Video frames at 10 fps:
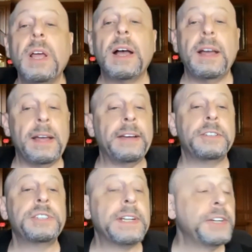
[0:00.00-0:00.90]
I
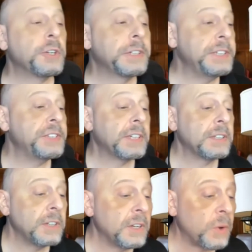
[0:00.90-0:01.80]
understand that you're
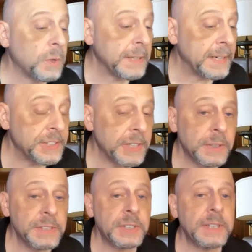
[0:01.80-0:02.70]
teaching totally
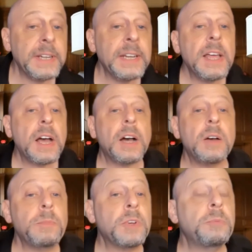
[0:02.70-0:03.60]
asynchronously,
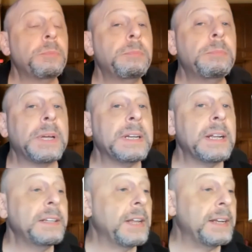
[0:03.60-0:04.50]
but
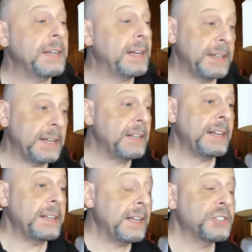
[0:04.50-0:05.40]

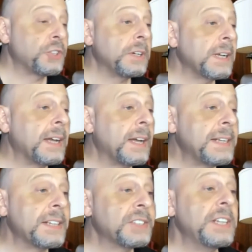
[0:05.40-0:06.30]
in certain
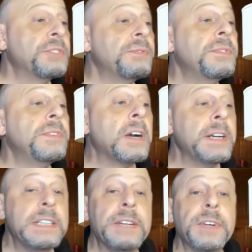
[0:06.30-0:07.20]
contexts, it's
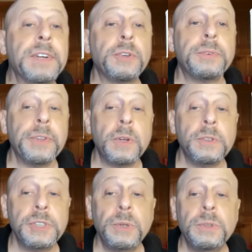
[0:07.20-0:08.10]
very difficult for
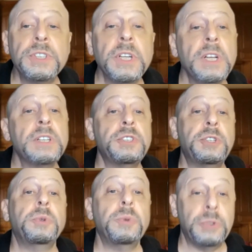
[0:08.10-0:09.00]
those students
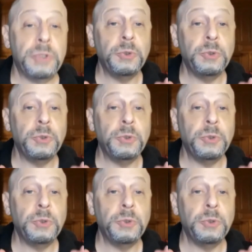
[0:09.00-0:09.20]
to